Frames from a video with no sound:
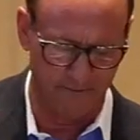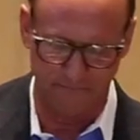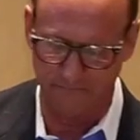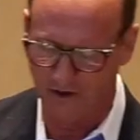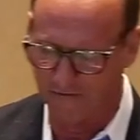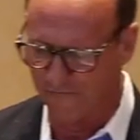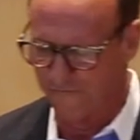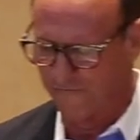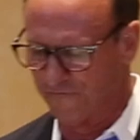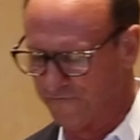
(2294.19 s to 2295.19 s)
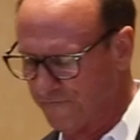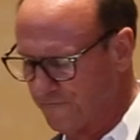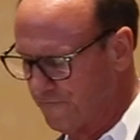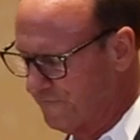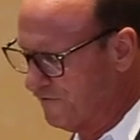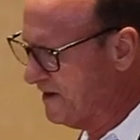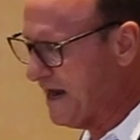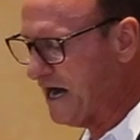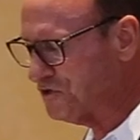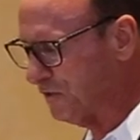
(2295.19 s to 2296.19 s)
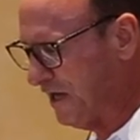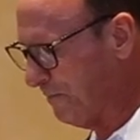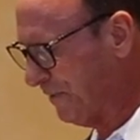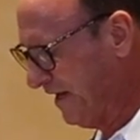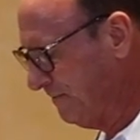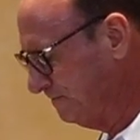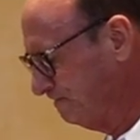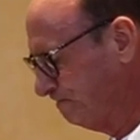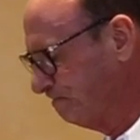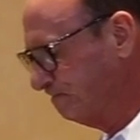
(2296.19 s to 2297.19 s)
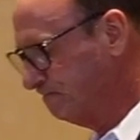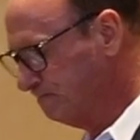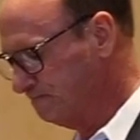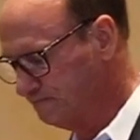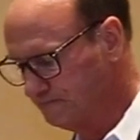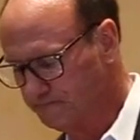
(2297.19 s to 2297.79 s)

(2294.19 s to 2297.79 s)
a, from a national company. And